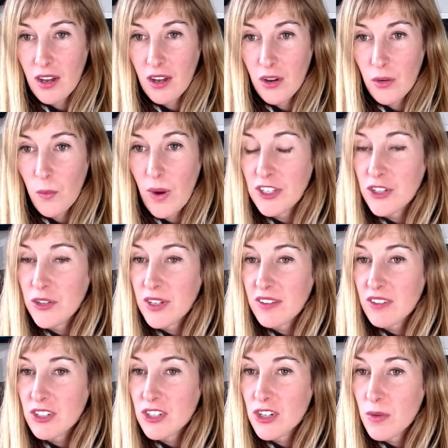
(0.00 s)
When you give
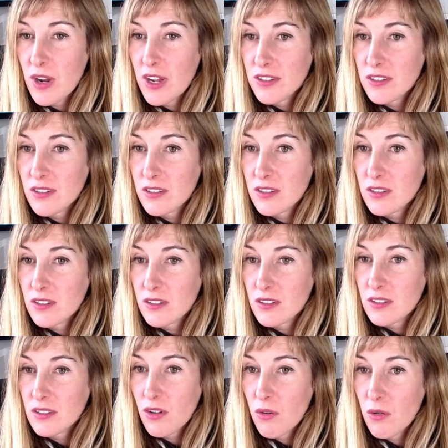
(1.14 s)
it to
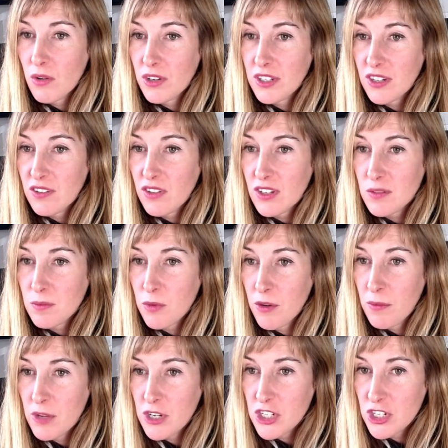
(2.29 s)
us or give us
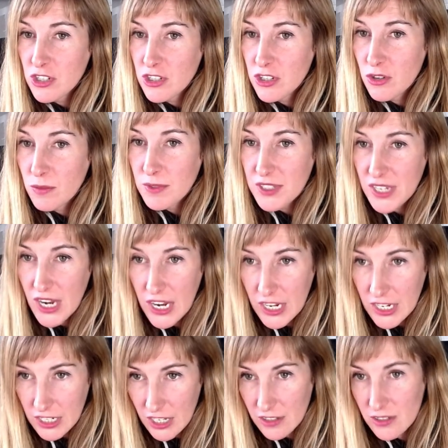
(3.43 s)
permission to
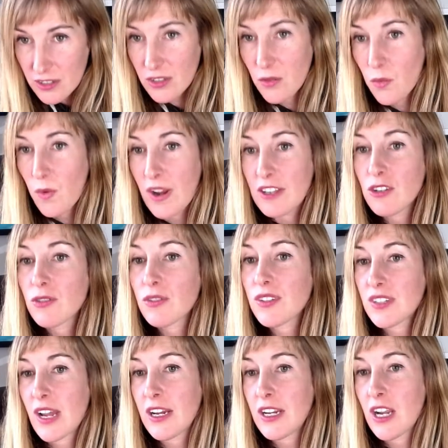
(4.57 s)
obtain it. So when you
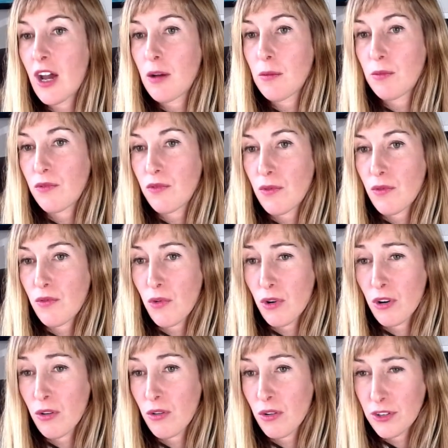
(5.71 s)
sign up
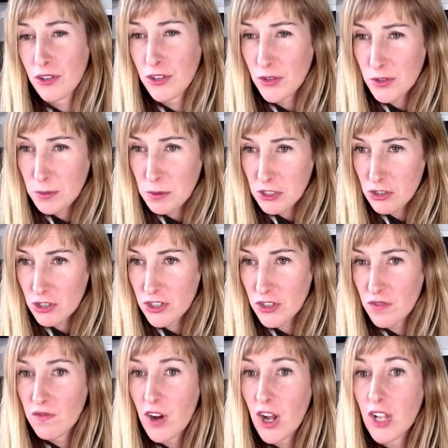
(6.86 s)
or use Pinterest,
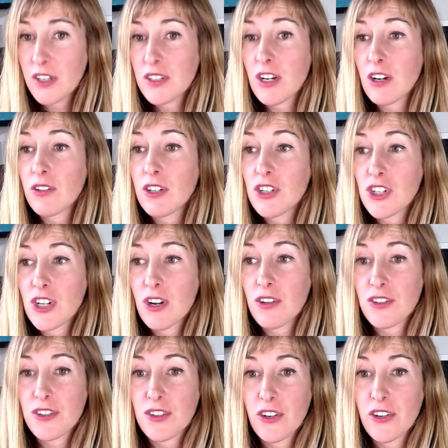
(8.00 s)
you voluntarily share
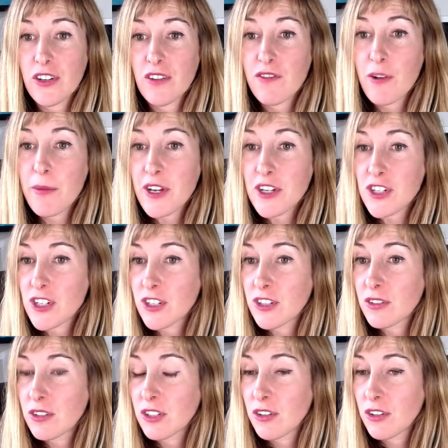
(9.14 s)
certain information,
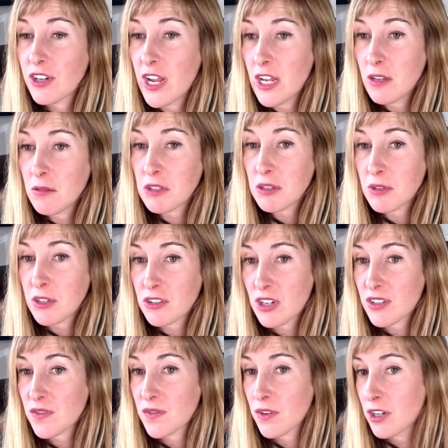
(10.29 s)
including your name, email
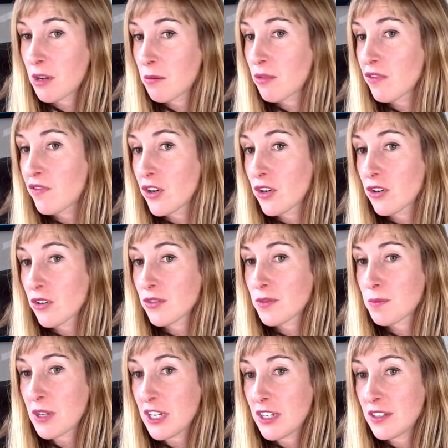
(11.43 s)
address, phone number, photos,
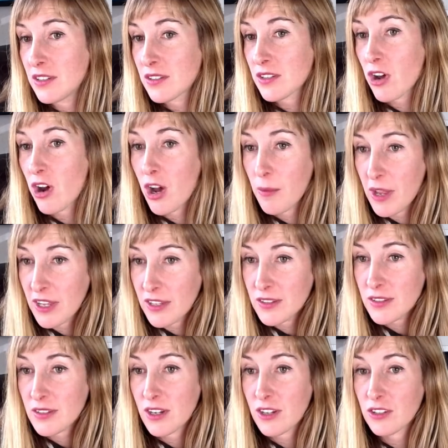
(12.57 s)
pins,
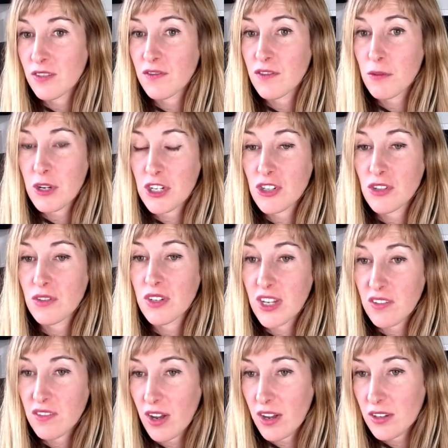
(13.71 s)
comments, and other information you
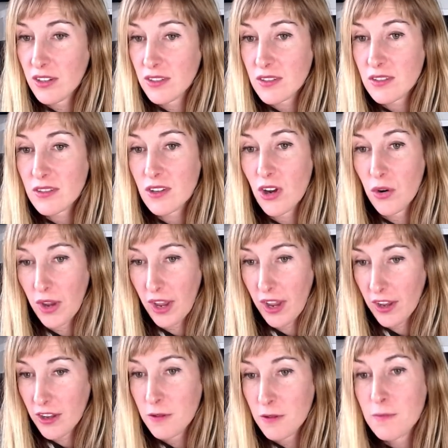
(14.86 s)
give us.
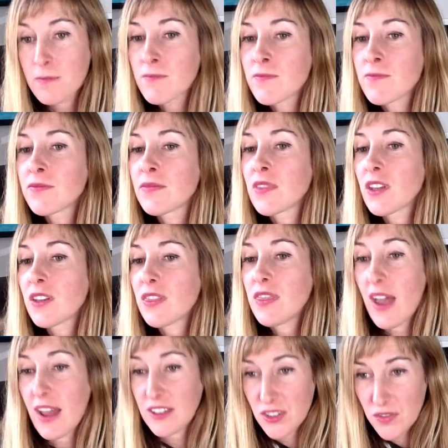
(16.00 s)
Okay,
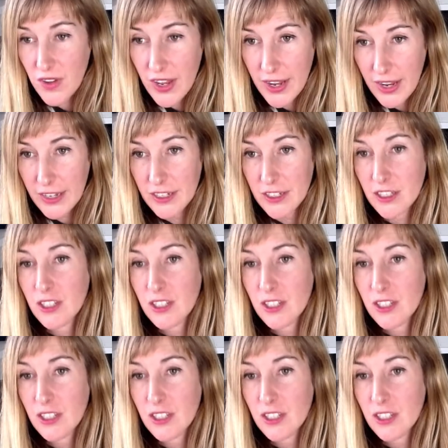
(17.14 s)
that's fine.